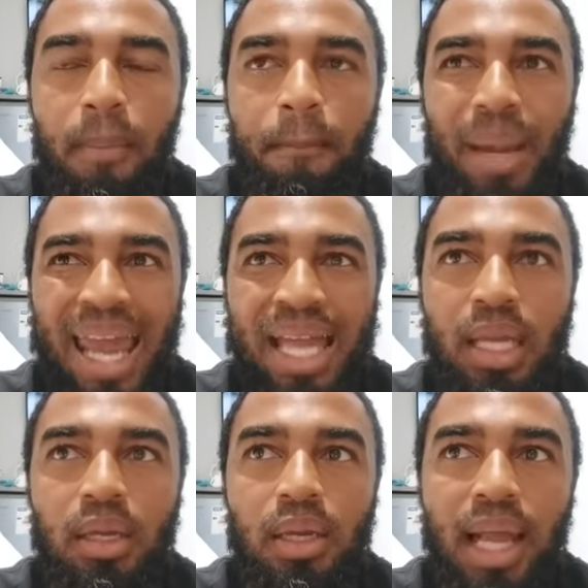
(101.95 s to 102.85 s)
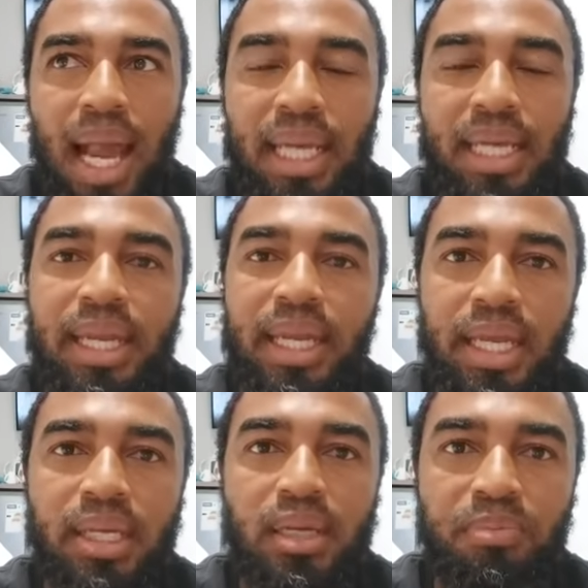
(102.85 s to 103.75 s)
black, colored, and
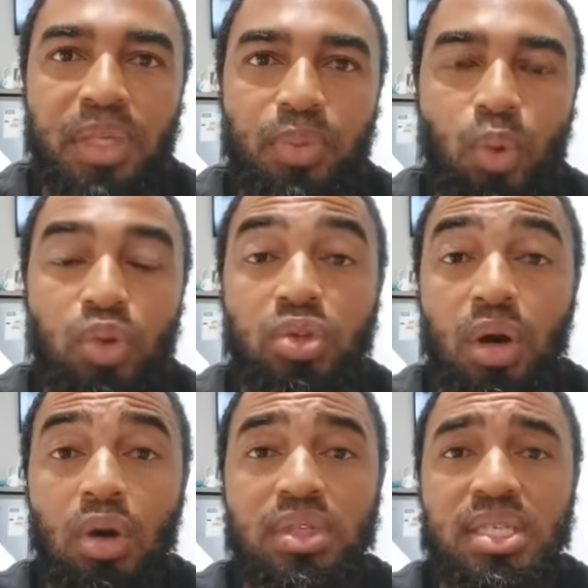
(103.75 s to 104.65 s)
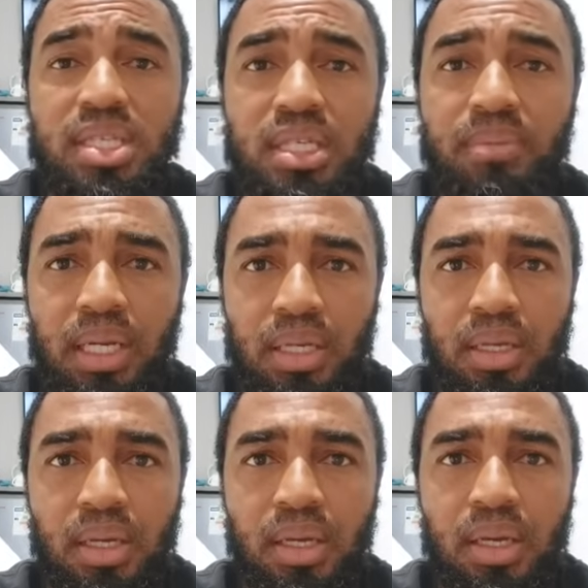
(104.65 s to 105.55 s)
Indian people were to host similar,
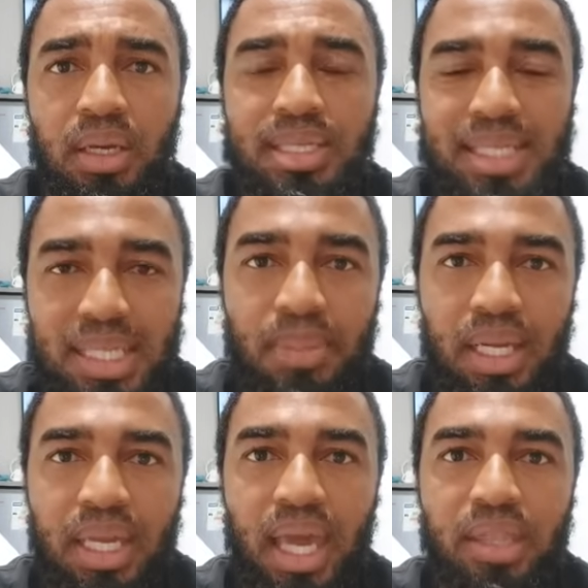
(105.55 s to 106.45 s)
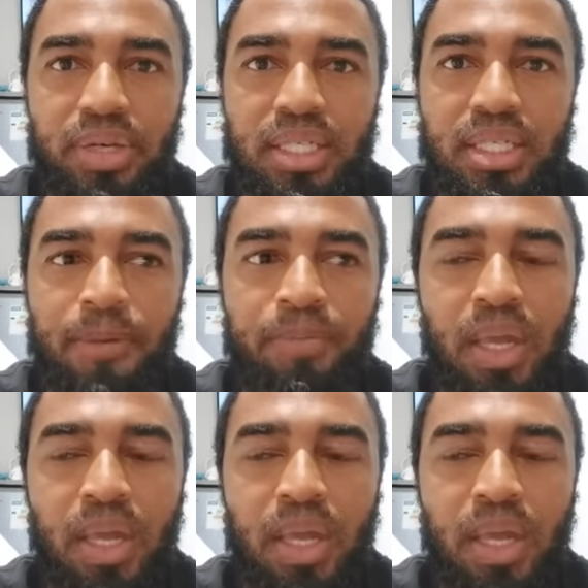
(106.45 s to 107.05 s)
similar gatherings.